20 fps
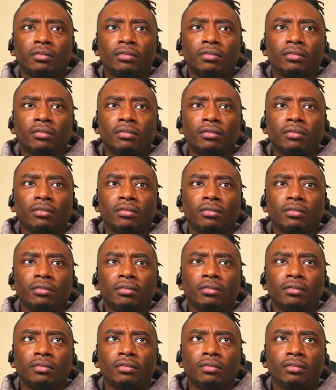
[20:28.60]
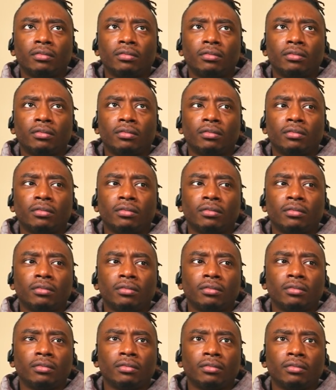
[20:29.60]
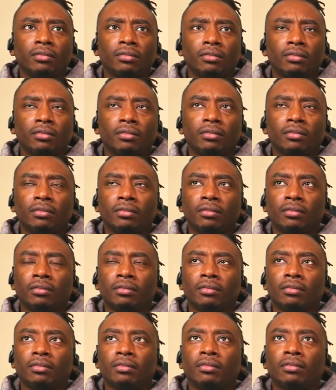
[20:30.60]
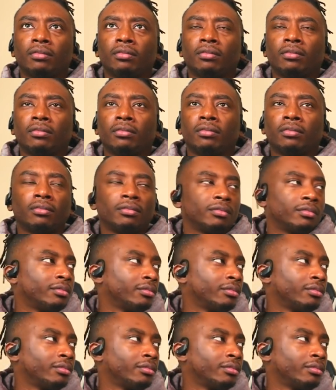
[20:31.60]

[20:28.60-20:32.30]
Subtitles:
The person shown says nothing.